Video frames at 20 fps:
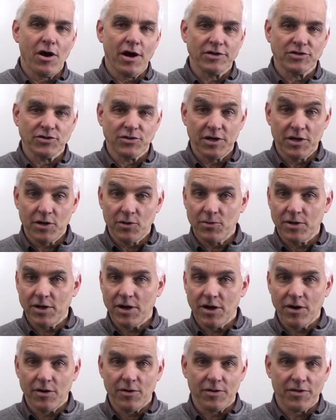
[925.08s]
right, so here we
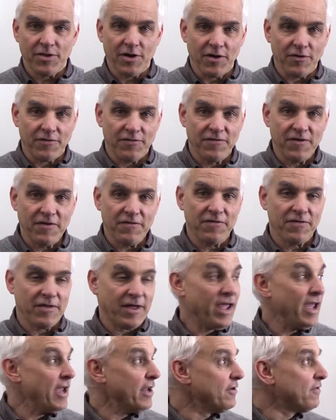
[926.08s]
are with our 5th
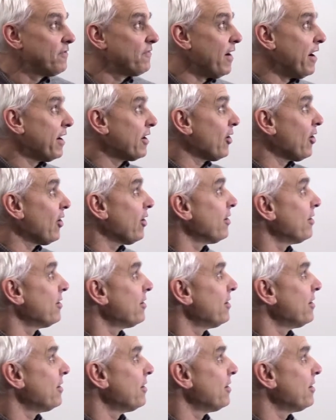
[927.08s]
and final